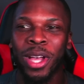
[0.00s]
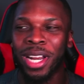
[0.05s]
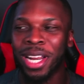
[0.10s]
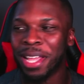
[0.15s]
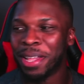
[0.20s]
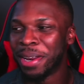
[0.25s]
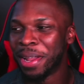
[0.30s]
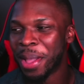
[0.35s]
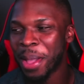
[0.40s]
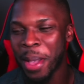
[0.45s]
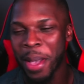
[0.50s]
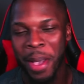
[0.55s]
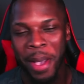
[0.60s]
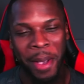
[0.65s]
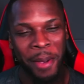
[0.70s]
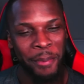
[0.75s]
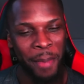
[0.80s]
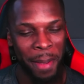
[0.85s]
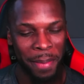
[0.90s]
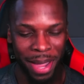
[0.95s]
And
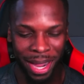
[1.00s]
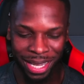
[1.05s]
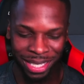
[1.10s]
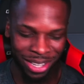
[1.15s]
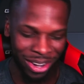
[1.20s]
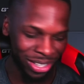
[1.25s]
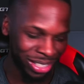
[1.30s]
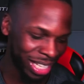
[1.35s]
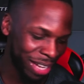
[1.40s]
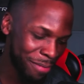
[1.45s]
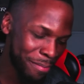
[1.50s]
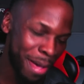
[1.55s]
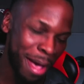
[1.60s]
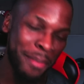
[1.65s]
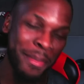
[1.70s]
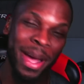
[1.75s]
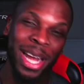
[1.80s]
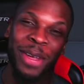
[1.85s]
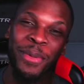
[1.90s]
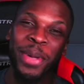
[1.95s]
maybe I can start saving my
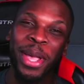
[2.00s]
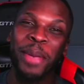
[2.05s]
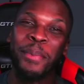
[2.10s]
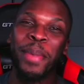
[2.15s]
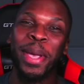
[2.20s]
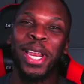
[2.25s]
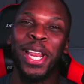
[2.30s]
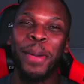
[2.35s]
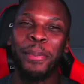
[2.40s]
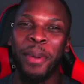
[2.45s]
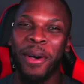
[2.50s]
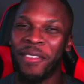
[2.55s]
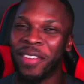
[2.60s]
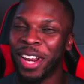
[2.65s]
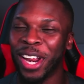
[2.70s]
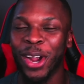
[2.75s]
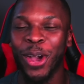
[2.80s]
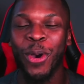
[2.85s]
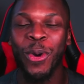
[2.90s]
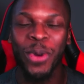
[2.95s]
money. We can meet up over there.
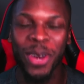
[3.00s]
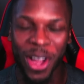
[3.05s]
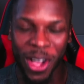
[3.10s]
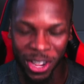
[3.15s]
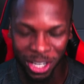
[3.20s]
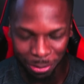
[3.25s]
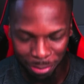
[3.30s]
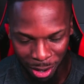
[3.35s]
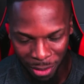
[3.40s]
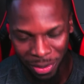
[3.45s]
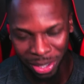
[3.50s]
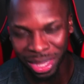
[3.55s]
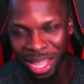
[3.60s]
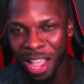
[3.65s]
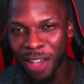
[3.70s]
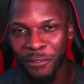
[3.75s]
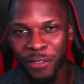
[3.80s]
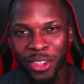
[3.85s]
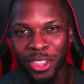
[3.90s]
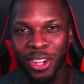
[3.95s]
Who knows? But without
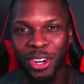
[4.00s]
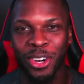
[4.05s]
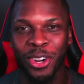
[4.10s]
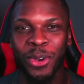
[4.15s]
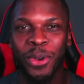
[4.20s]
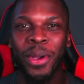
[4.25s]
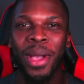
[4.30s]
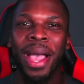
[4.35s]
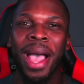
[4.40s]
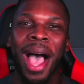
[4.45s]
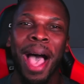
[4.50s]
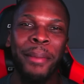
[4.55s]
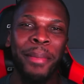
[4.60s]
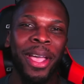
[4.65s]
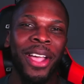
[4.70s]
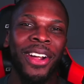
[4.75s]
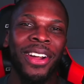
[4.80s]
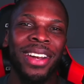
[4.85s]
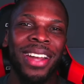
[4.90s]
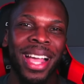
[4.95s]
further ado, I'm
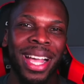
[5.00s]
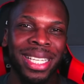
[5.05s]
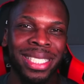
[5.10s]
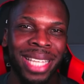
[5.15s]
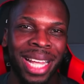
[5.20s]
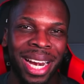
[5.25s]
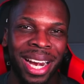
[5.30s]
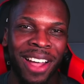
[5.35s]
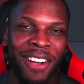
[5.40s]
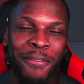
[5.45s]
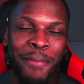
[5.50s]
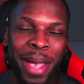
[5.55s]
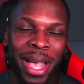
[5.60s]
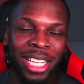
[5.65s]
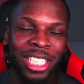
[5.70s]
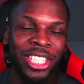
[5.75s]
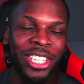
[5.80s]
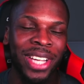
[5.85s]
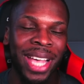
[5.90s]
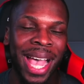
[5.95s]
Aaron Duncan signing off. Make
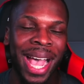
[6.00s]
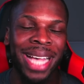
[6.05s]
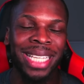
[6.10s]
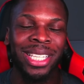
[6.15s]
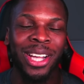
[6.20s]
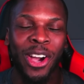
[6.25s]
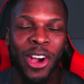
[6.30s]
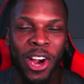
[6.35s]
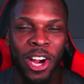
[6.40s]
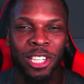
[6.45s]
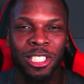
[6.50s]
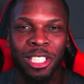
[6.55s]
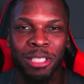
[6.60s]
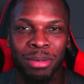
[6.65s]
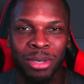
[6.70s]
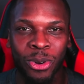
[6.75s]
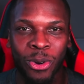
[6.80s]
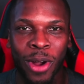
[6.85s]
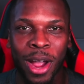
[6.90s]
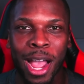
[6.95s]
sure you guys are
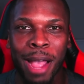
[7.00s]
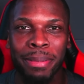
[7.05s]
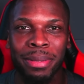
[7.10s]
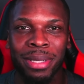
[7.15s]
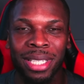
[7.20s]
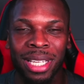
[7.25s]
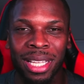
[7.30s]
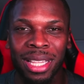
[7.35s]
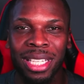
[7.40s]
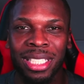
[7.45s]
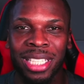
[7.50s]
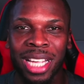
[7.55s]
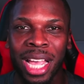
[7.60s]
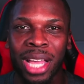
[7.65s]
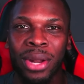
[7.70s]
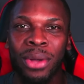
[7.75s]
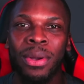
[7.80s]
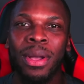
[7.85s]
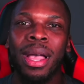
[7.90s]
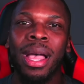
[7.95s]
subscribed to the
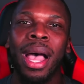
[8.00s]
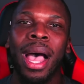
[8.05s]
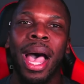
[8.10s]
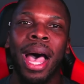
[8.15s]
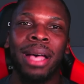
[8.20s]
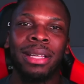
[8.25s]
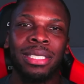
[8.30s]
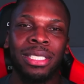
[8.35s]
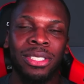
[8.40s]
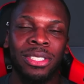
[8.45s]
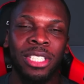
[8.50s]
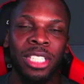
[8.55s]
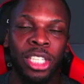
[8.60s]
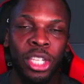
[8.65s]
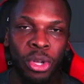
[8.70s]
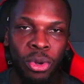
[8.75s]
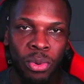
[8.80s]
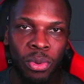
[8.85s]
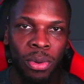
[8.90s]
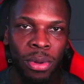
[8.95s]
channel. I'll see
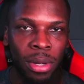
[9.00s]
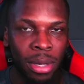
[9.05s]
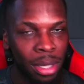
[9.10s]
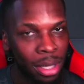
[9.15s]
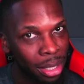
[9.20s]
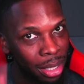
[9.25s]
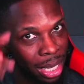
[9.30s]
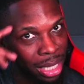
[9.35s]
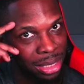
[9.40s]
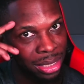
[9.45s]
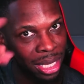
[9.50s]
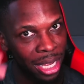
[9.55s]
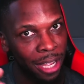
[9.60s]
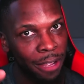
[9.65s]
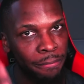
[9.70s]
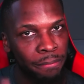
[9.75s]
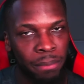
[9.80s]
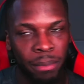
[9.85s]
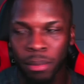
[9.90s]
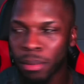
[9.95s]
you next time.
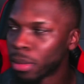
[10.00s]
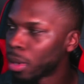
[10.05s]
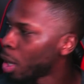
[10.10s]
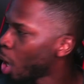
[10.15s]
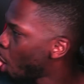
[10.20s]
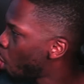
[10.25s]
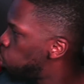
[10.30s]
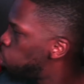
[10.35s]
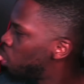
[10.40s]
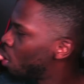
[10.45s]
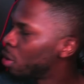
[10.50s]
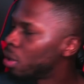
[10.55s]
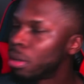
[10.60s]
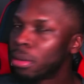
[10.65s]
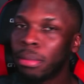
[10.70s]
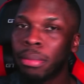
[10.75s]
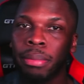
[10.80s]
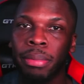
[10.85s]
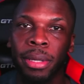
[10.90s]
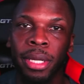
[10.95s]

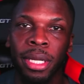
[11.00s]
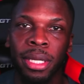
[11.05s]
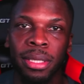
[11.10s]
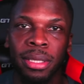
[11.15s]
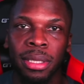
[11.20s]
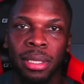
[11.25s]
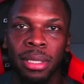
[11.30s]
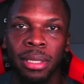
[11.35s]
Peace.